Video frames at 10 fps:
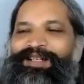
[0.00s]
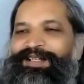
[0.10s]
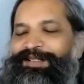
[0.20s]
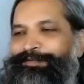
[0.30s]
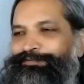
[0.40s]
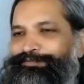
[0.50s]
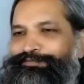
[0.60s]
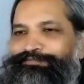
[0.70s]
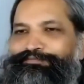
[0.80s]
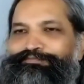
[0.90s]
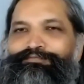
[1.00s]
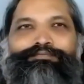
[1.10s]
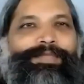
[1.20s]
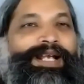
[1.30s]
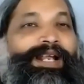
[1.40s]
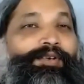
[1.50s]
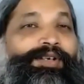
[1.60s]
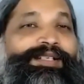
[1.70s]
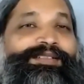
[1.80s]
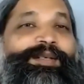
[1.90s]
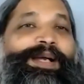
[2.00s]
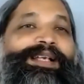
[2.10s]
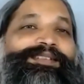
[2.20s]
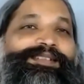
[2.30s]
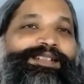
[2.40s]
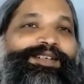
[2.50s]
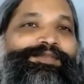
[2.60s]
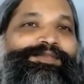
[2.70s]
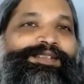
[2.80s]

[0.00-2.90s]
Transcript: a miraculous capacity of